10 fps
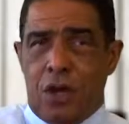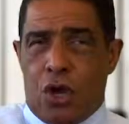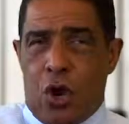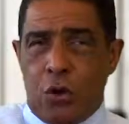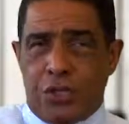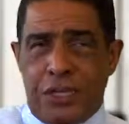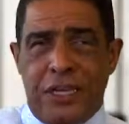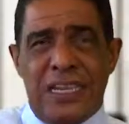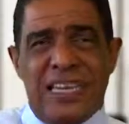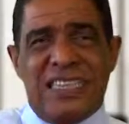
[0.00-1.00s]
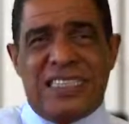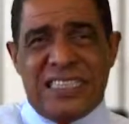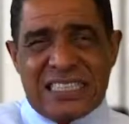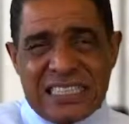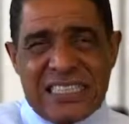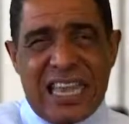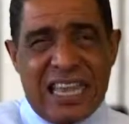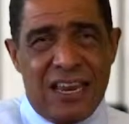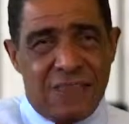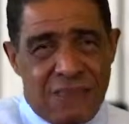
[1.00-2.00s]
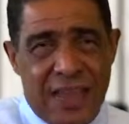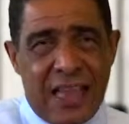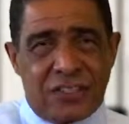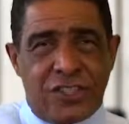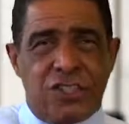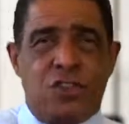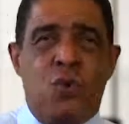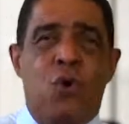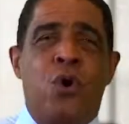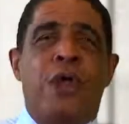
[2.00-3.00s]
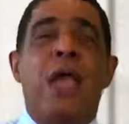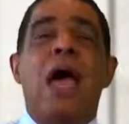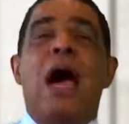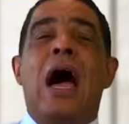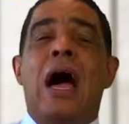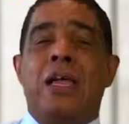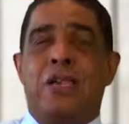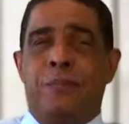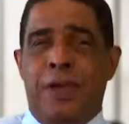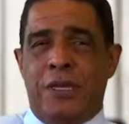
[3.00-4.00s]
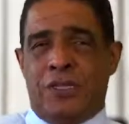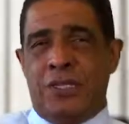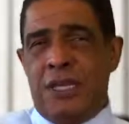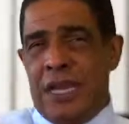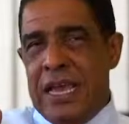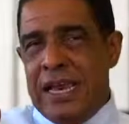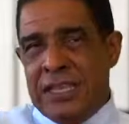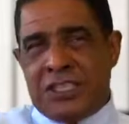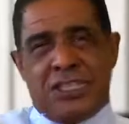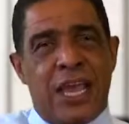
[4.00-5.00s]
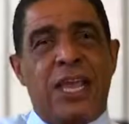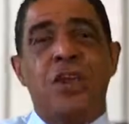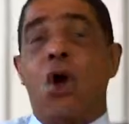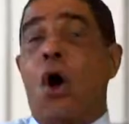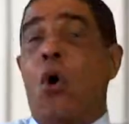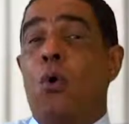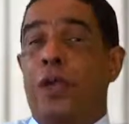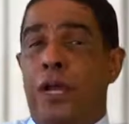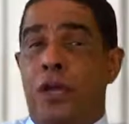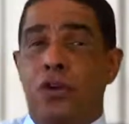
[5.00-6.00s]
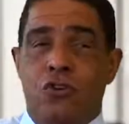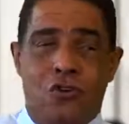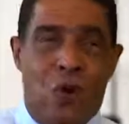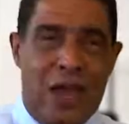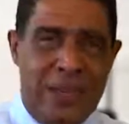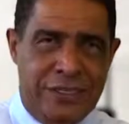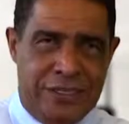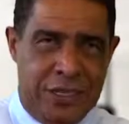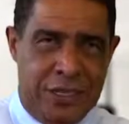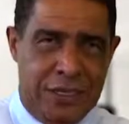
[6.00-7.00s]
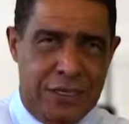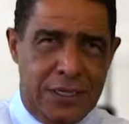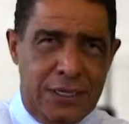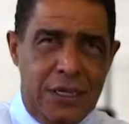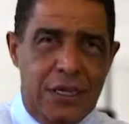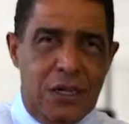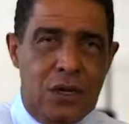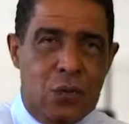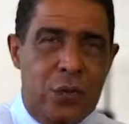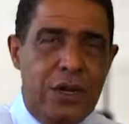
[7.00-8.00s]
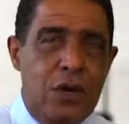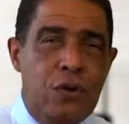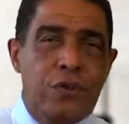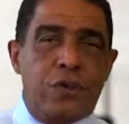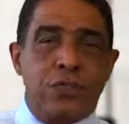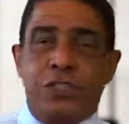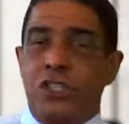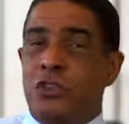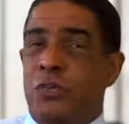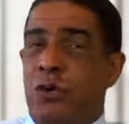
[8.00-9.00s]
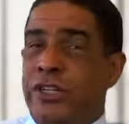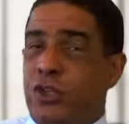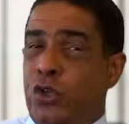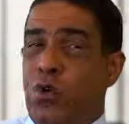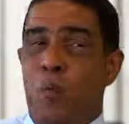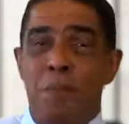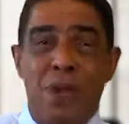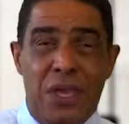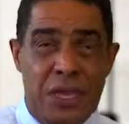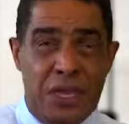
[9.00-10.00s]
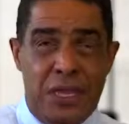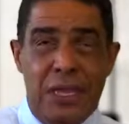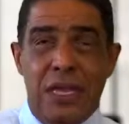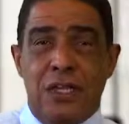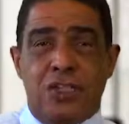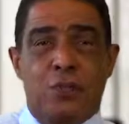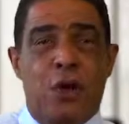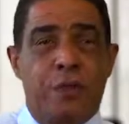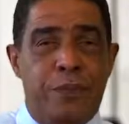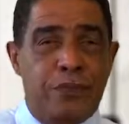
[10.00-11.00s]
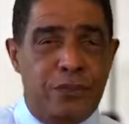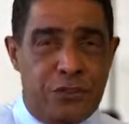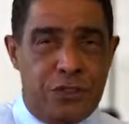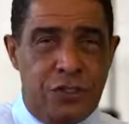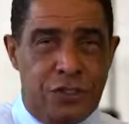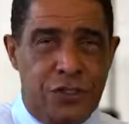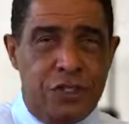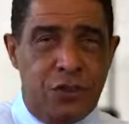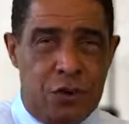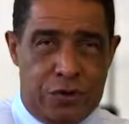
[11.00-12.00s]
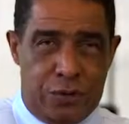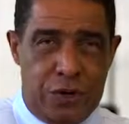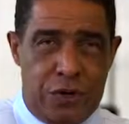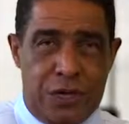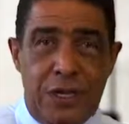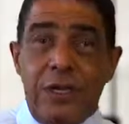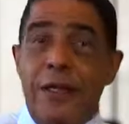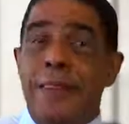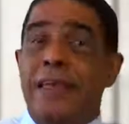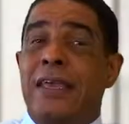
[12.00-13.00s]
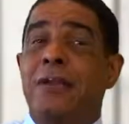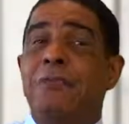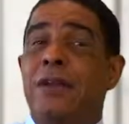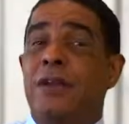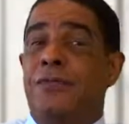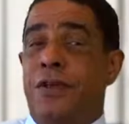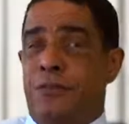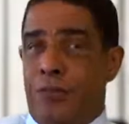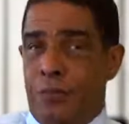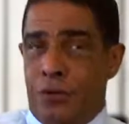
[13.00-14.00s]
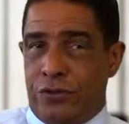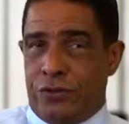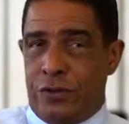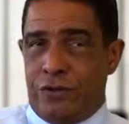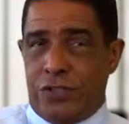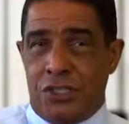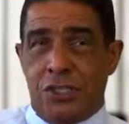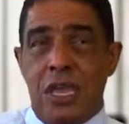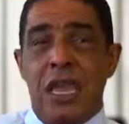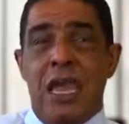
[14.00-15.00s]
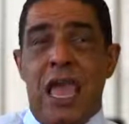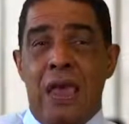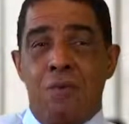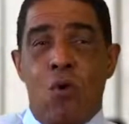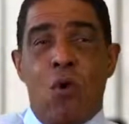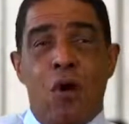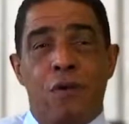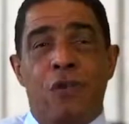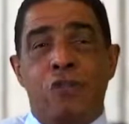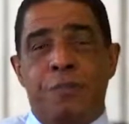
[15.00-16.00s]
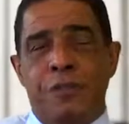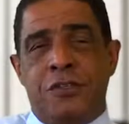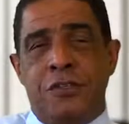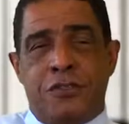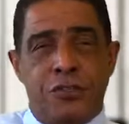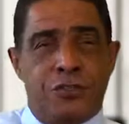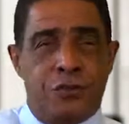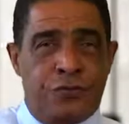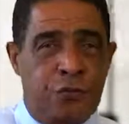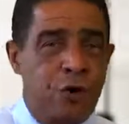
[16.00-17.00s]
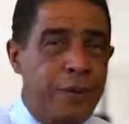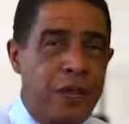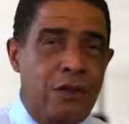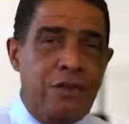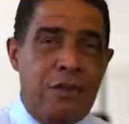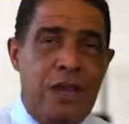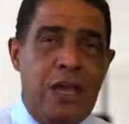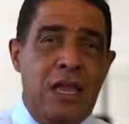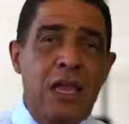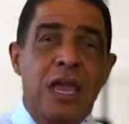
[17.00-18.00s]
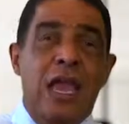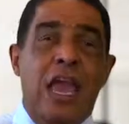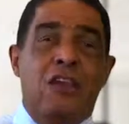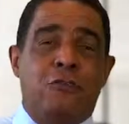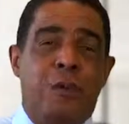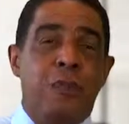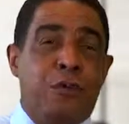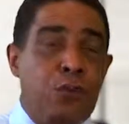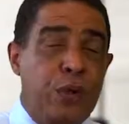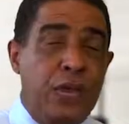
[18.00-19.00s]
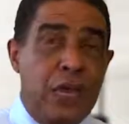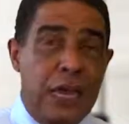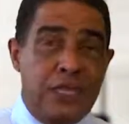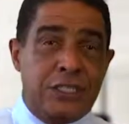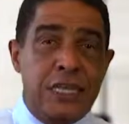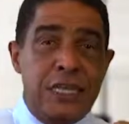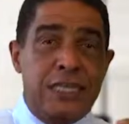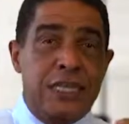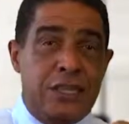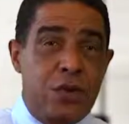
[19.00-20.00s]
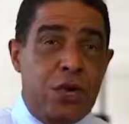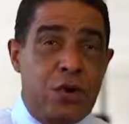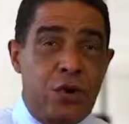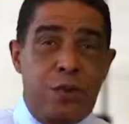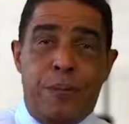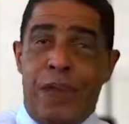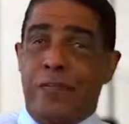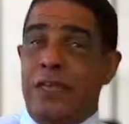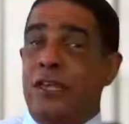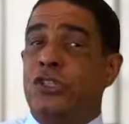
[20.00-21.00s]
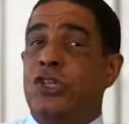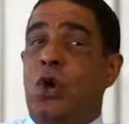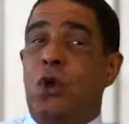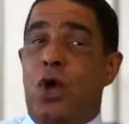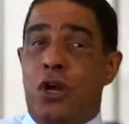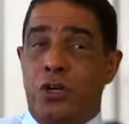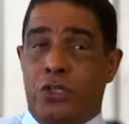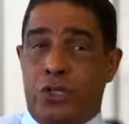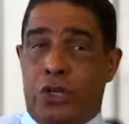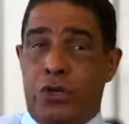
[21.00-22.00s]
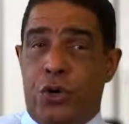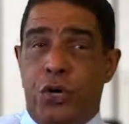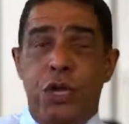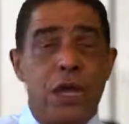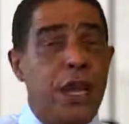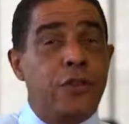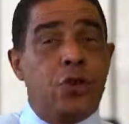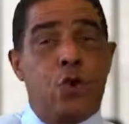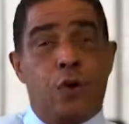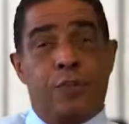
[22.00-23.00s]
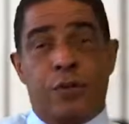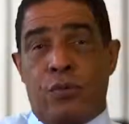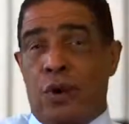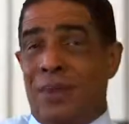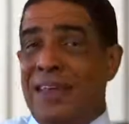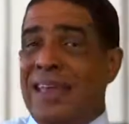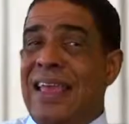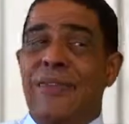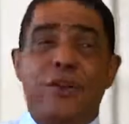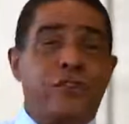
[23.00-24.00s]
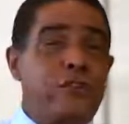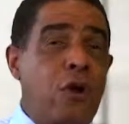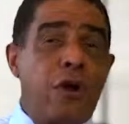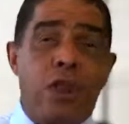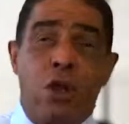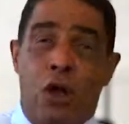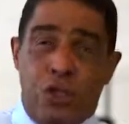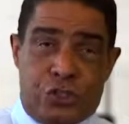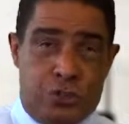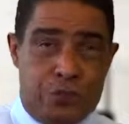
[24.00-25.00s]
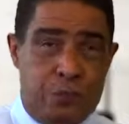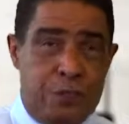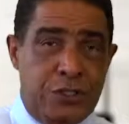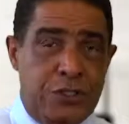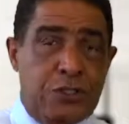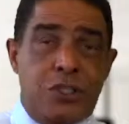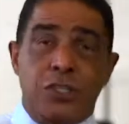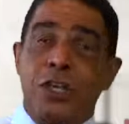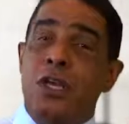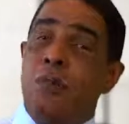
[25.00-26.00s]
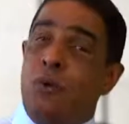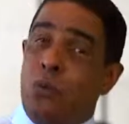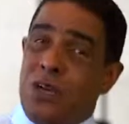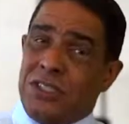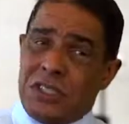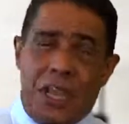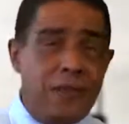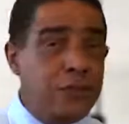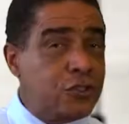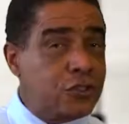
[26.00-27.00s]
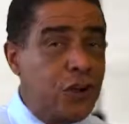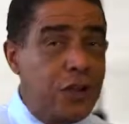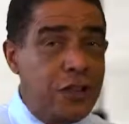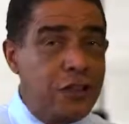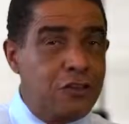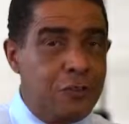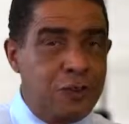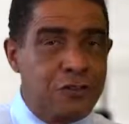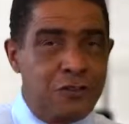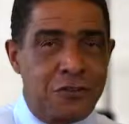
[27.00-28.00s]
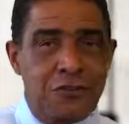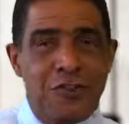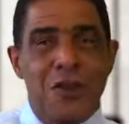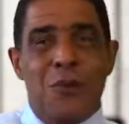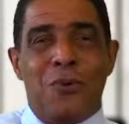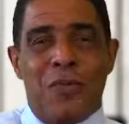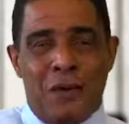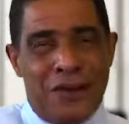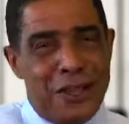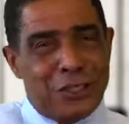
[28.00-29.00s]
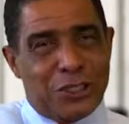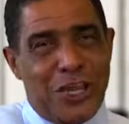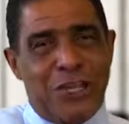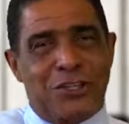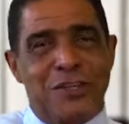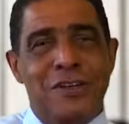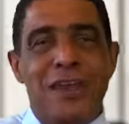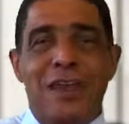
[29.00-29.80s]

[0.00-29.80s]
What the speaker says: Coaching is the second fastest growing occupation, and it's second only to IT. We know that there's 6.2 million small businesses in North America that can benefit from your services, and more of those businesses are forming every day as people realize that their career path is no longer secure in the corporate world, and they're starting all sorts of businesses. But once again, they're starting these businesses without an education